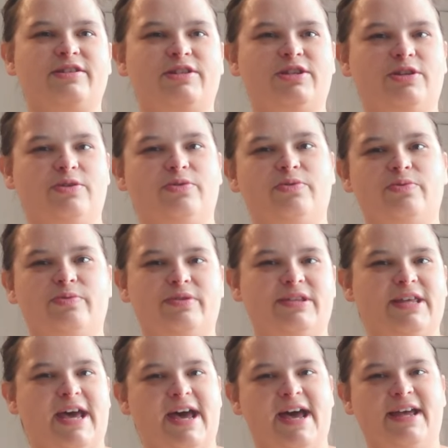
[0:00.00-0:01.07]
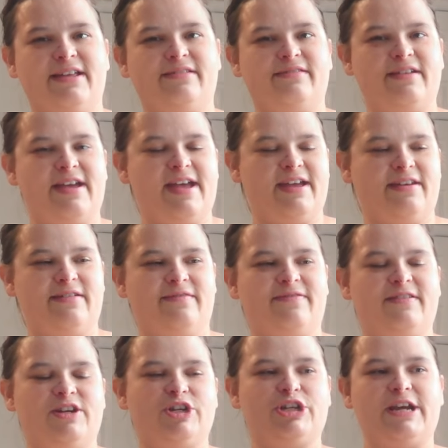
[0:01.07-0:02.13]
to that and
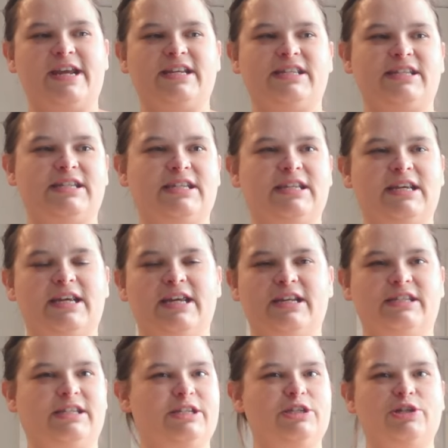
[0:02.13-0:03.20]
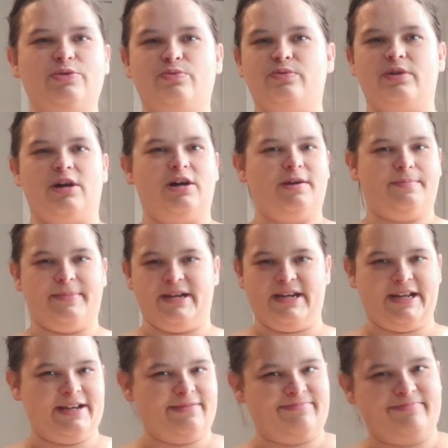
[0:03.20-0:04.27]
finish it. It's due on
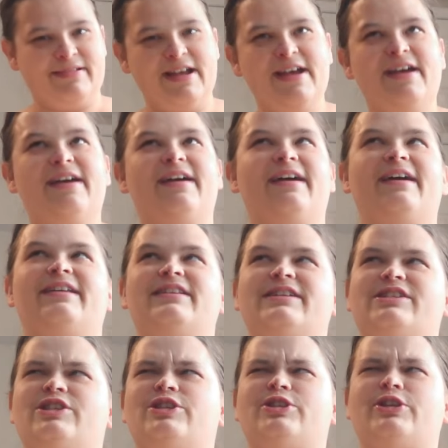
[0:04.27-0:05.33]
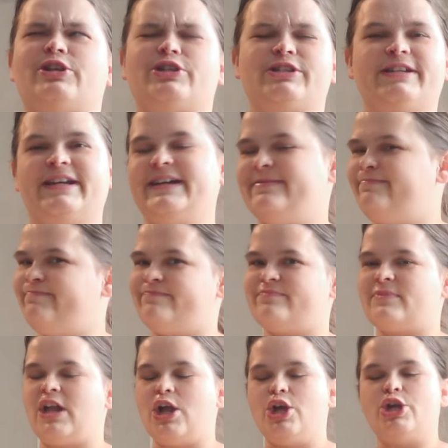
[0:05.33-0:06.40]
Monday, and it's Thursday.
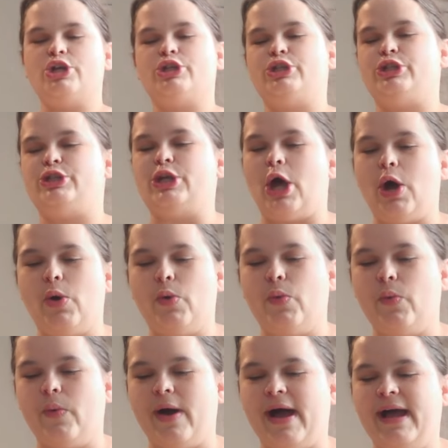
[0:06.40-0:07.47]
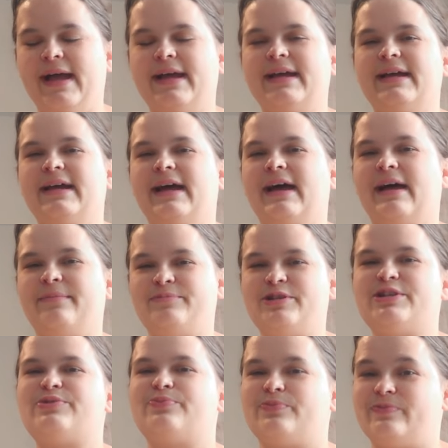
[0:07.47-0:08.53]
So, I'm
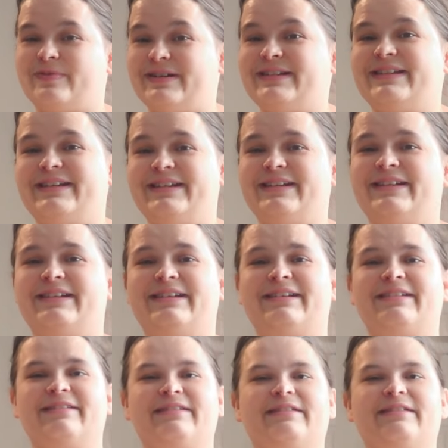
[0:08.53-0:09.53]
just really